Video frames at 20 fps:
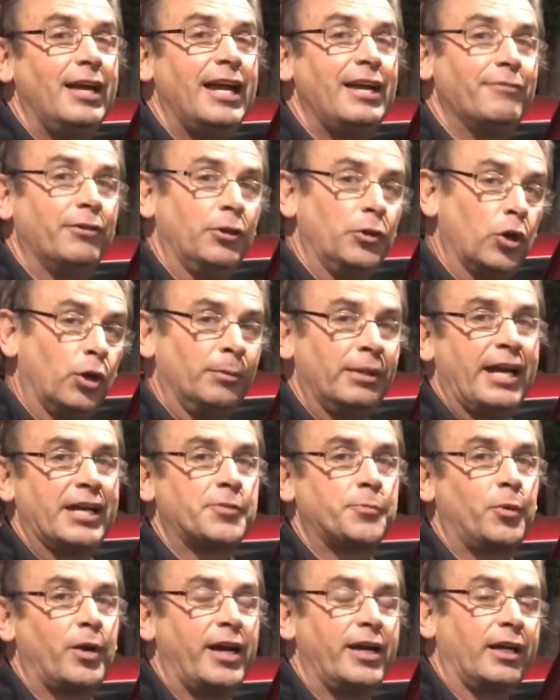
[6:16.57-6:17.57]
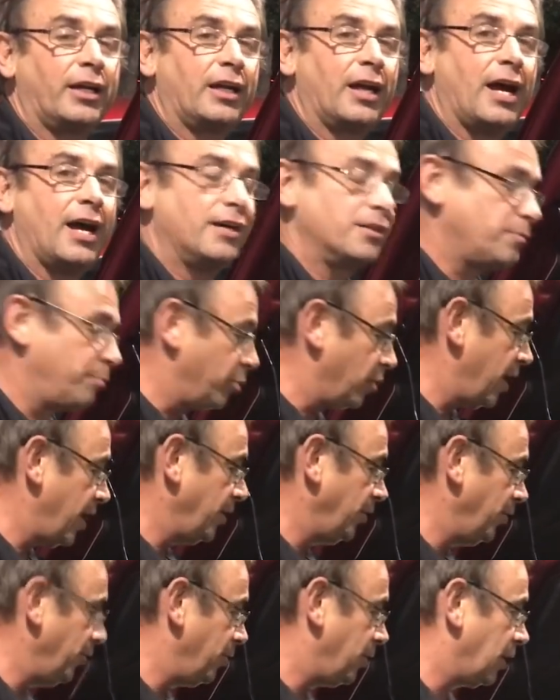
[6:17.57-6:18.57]
even normally aspirated cars,
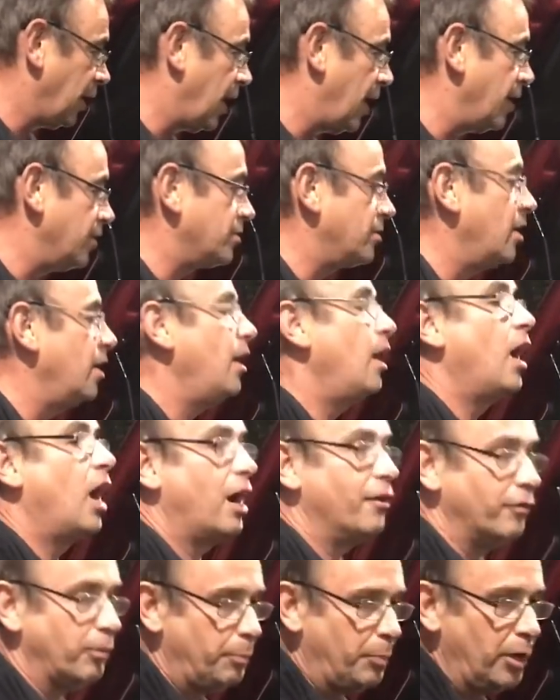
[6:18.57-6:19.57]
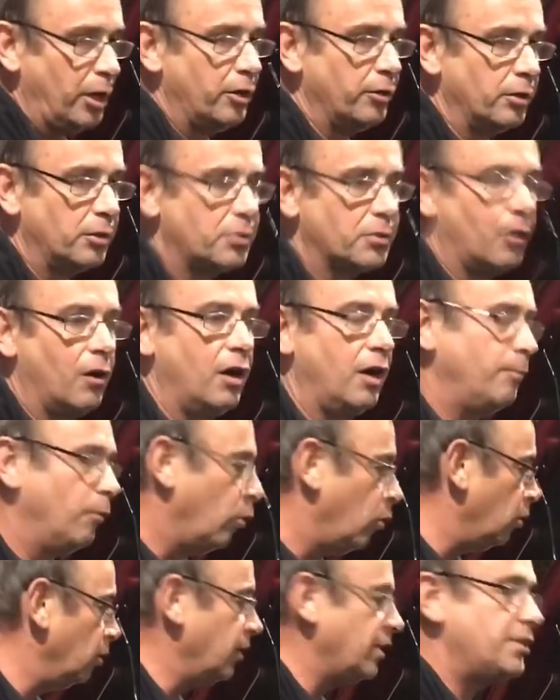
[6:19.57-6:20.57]
brand new cars, over a period of time,
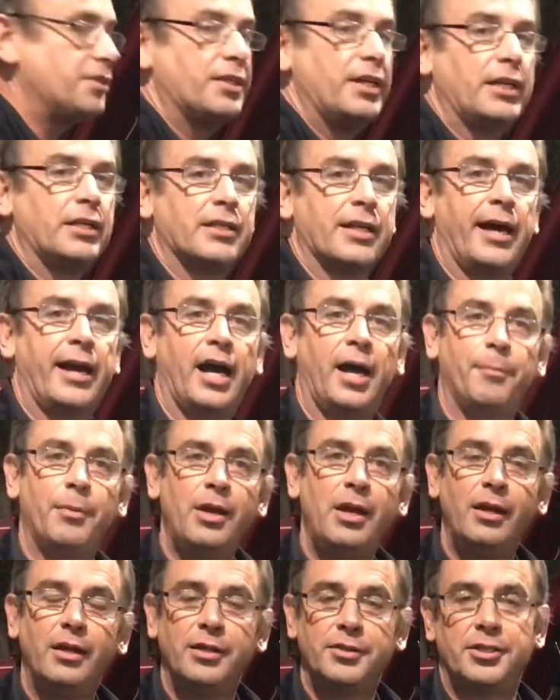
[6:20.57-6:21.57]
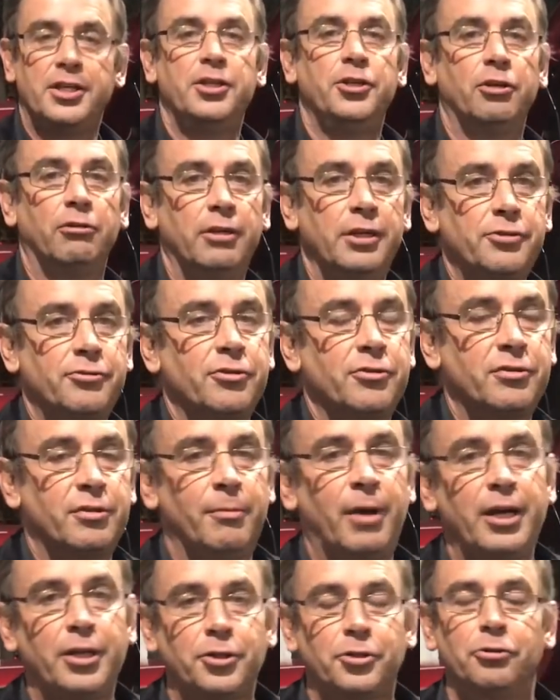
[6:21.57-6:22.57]
all these things add up. It's in your interest to
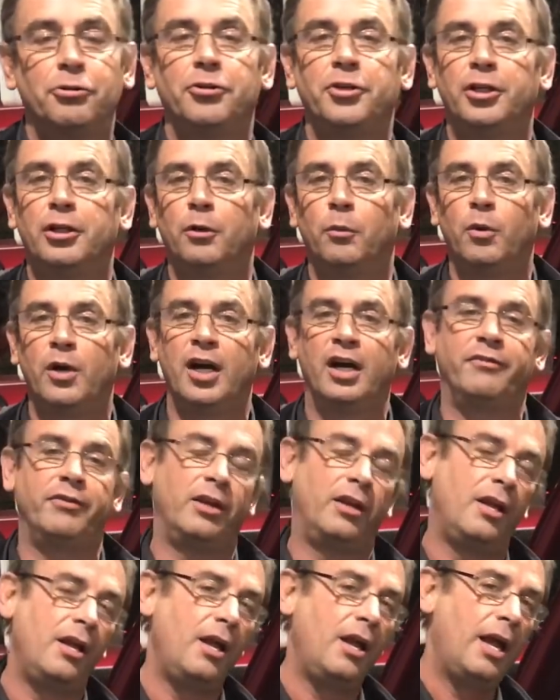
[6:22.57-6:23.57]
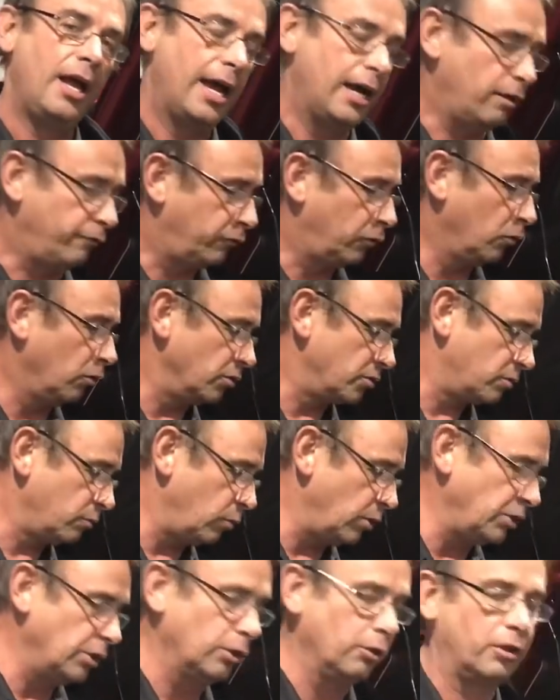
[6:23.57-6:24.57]
make sure you're aware of it. And of course,
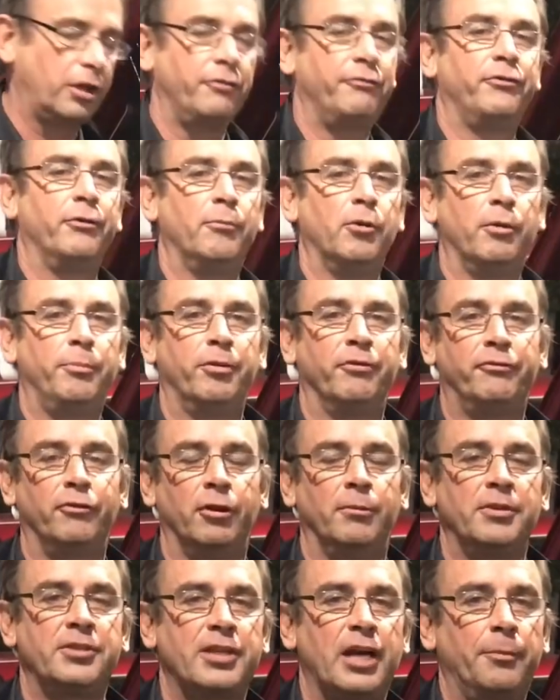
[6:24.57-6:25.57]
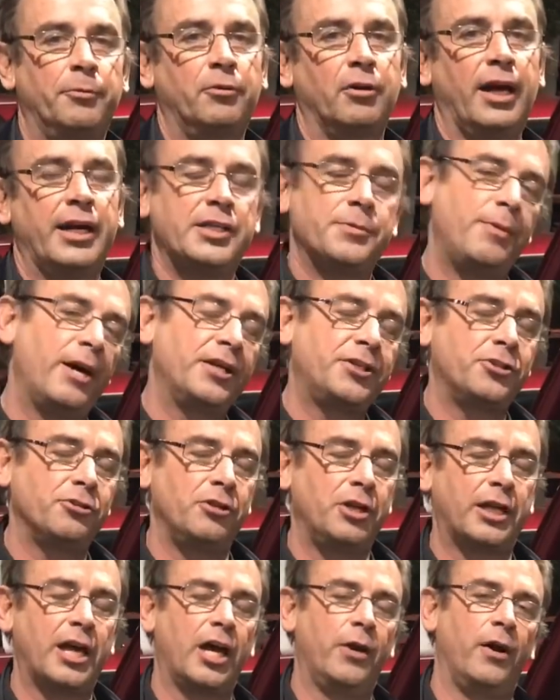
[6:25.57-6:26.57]
when you're looking for more performance upgrades, make sure
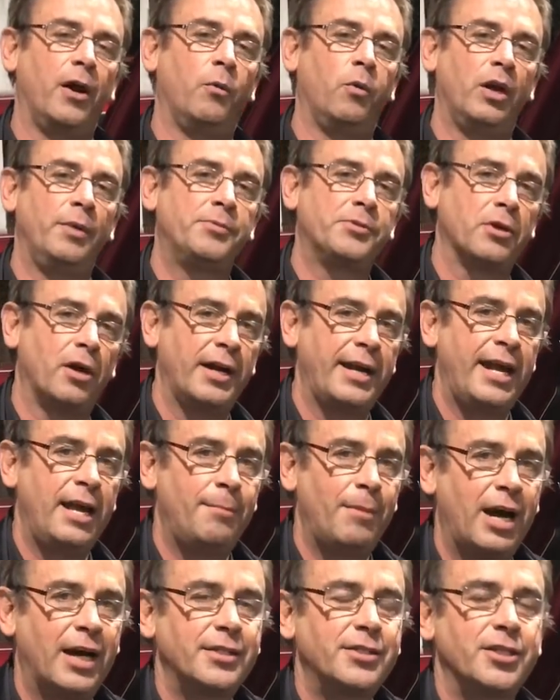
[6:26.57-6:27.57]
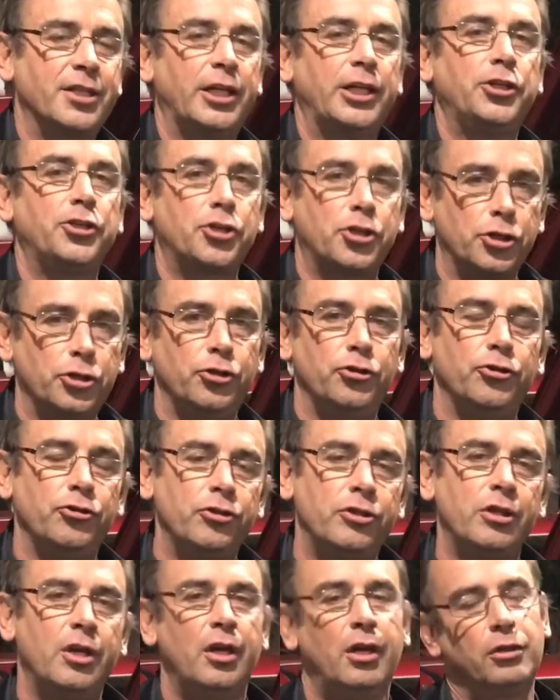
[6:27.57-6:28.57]
you go to our website,
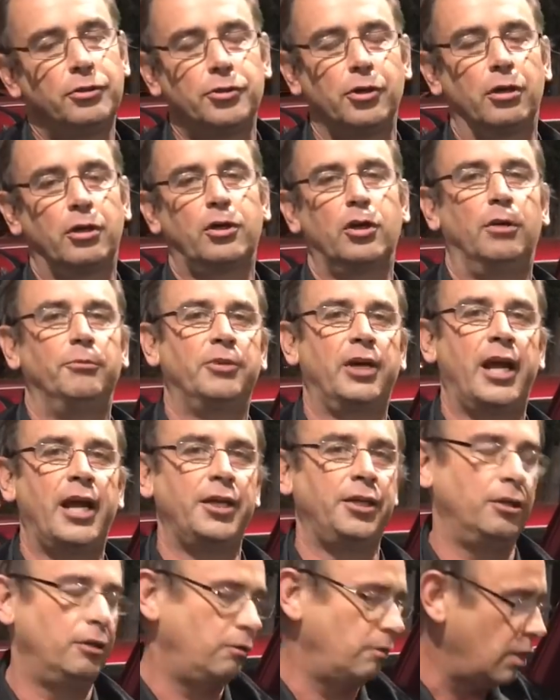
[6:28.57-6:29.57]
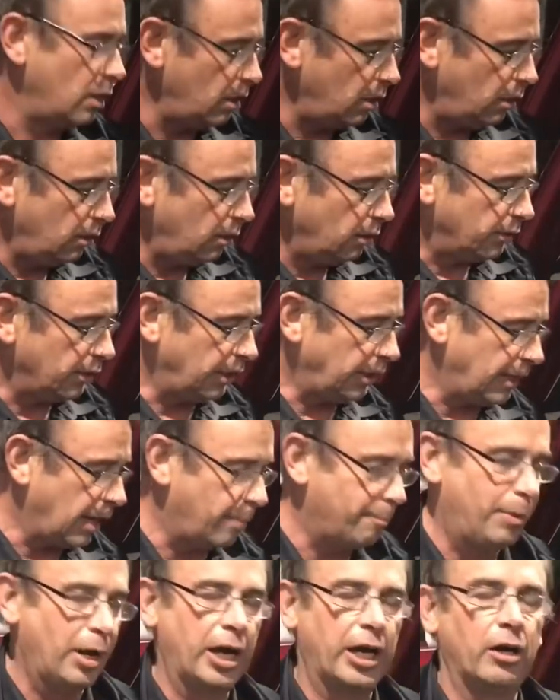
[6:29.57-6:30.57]
mrttuned.com.au. The uh,
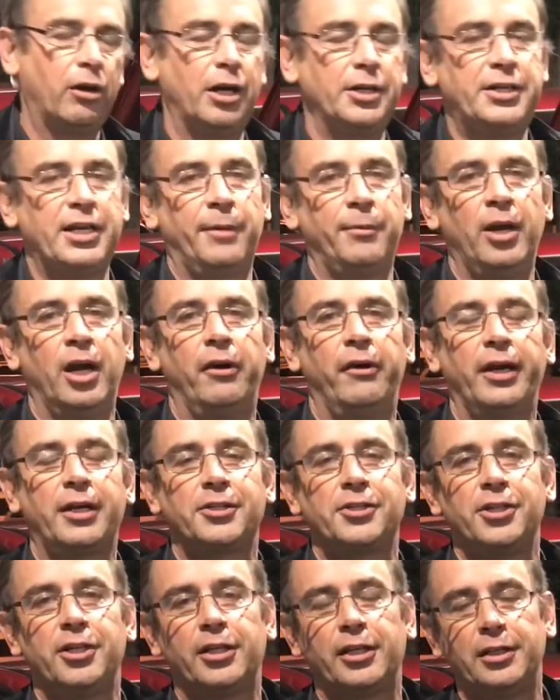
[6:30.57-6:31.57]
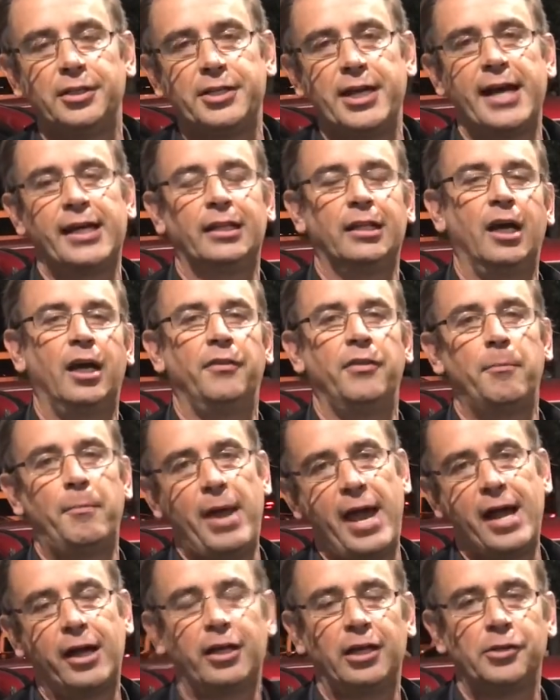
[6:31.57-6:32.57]
Bug Eye WRX, you can download the
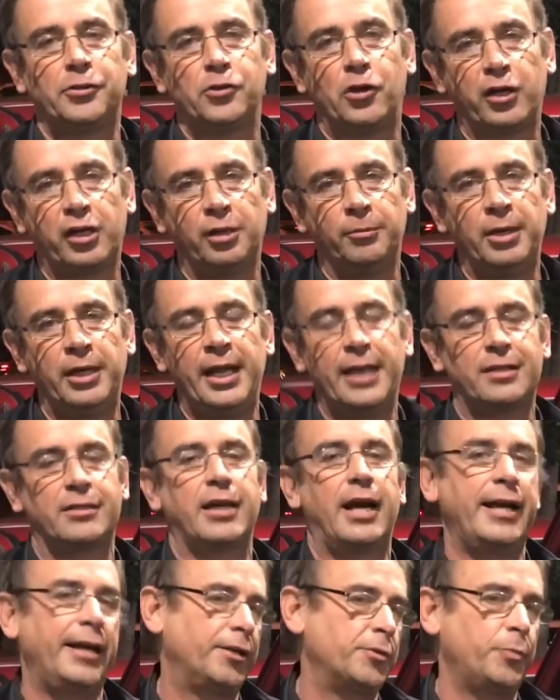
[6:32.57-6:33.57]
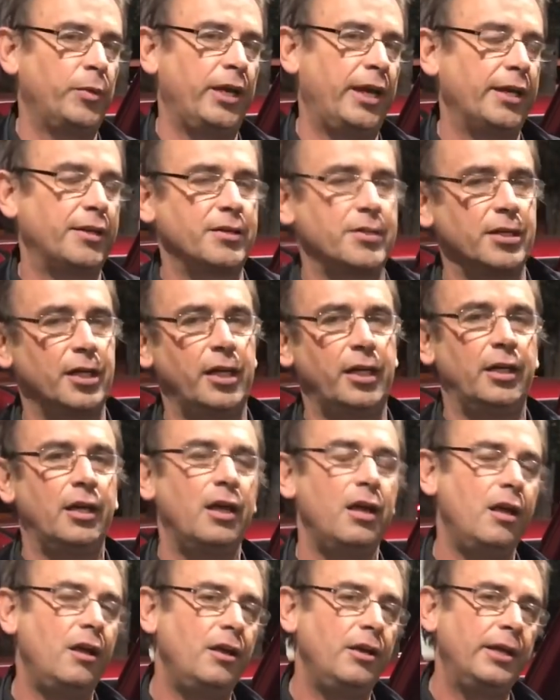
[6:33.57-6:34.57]
power kit document, XAXBXC,
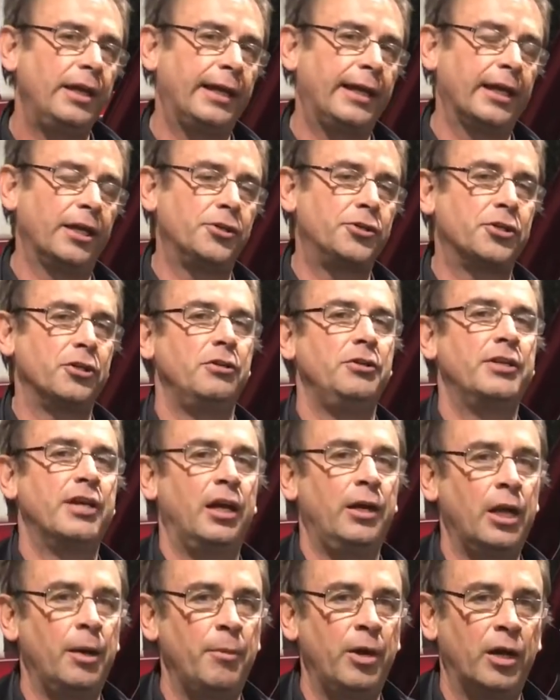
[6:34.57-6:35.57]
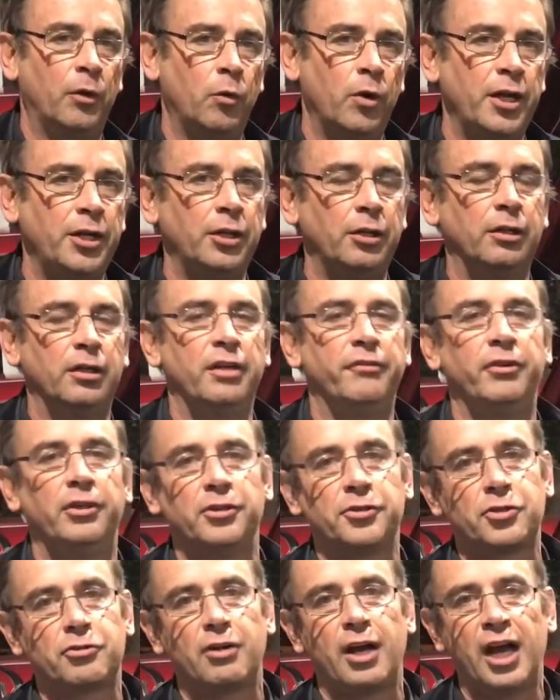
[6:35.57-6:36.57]
and get a tune done no matter where you live in
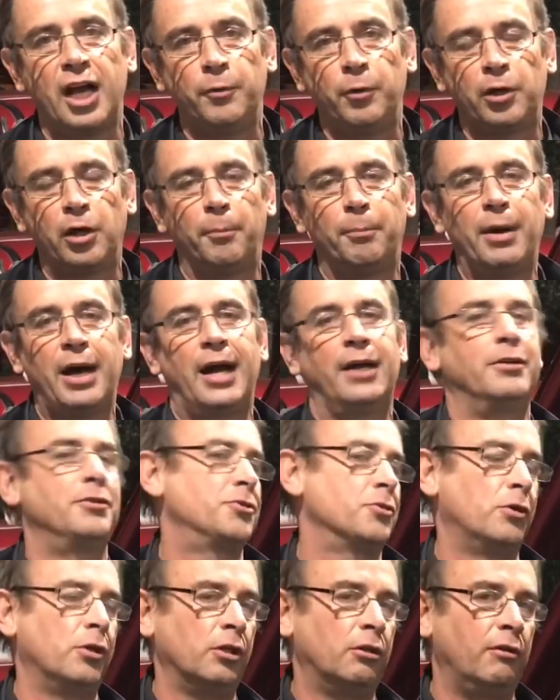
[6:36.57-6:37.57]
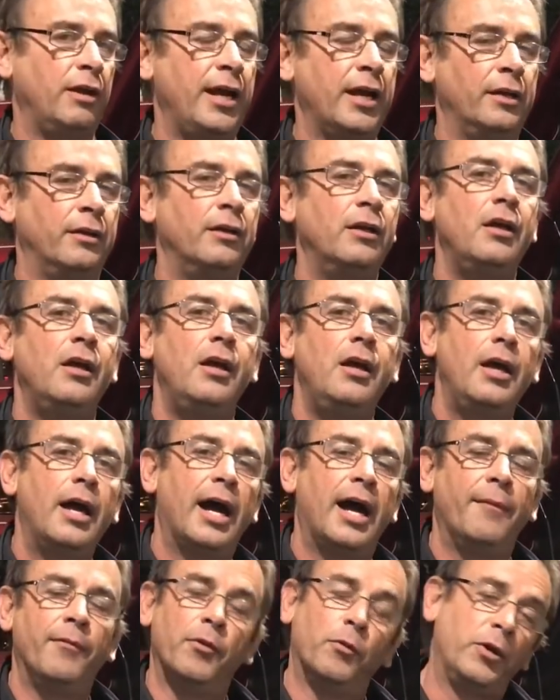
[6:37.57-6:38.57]
Australia. We've got partners all around
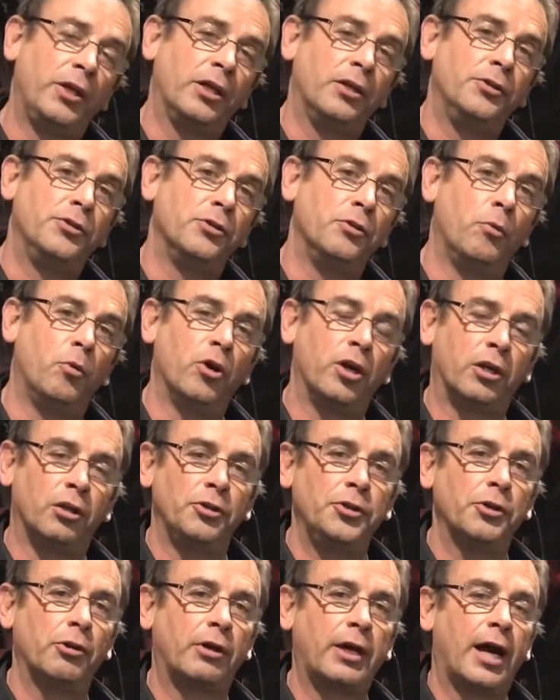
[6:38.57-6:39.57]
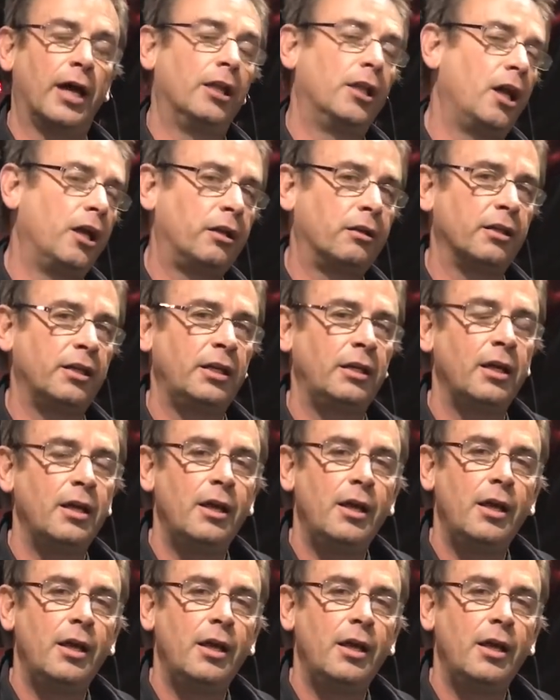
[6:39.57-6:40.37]
um, that we can do work on your car locally.